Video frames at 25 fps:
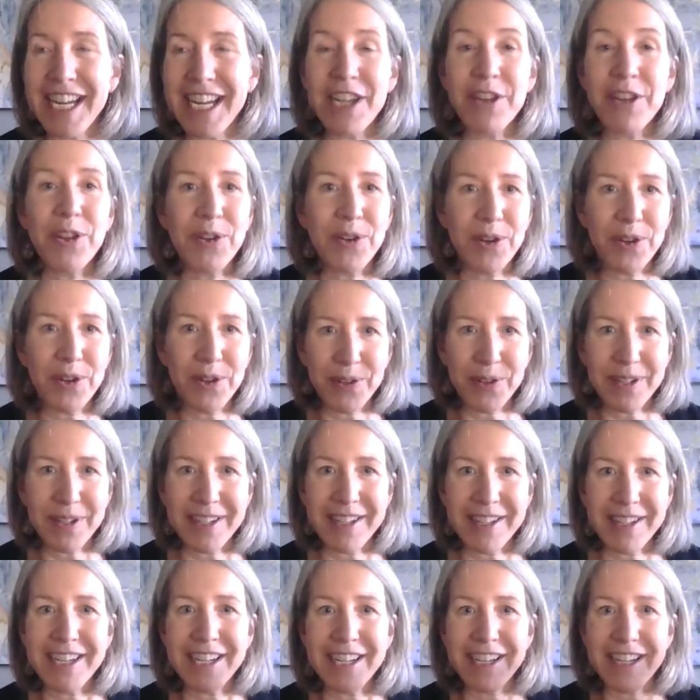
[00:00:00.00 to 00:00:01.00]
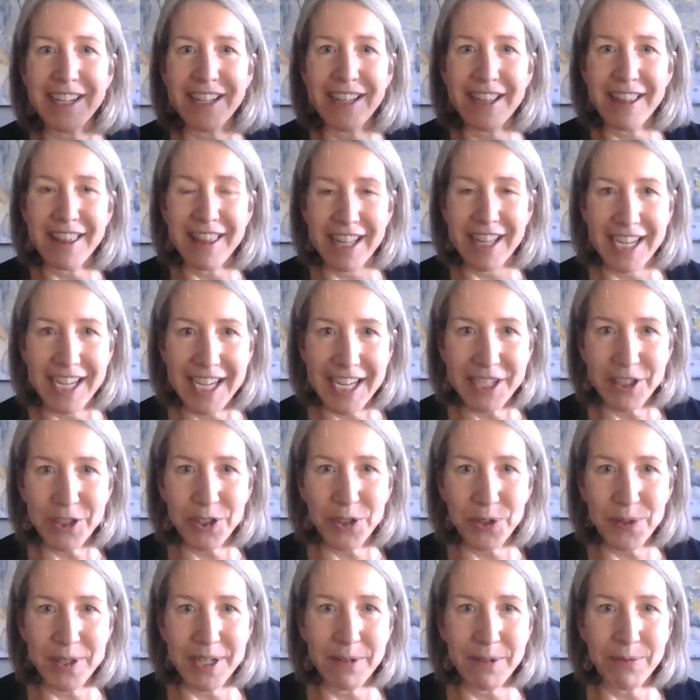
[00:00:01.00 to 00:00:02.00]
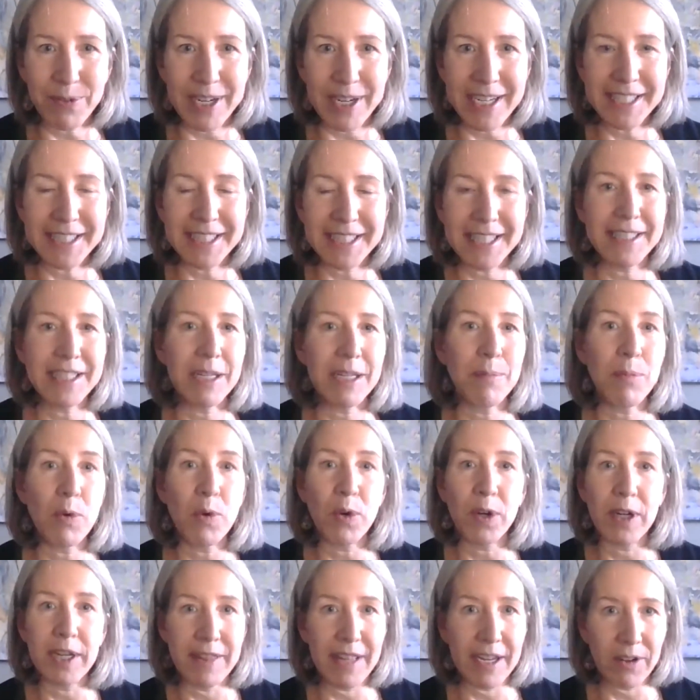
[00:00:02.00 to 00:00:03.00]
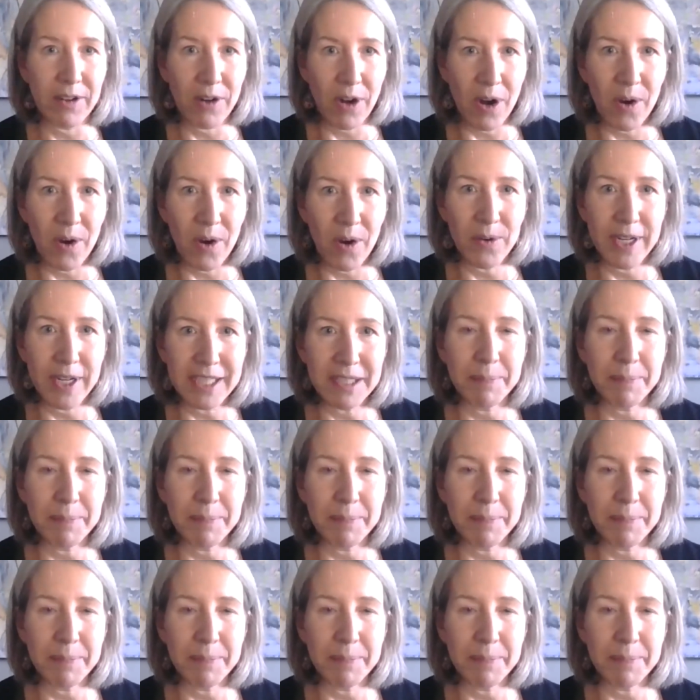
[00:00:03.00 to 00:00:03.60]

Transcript: either the history of racism or in their own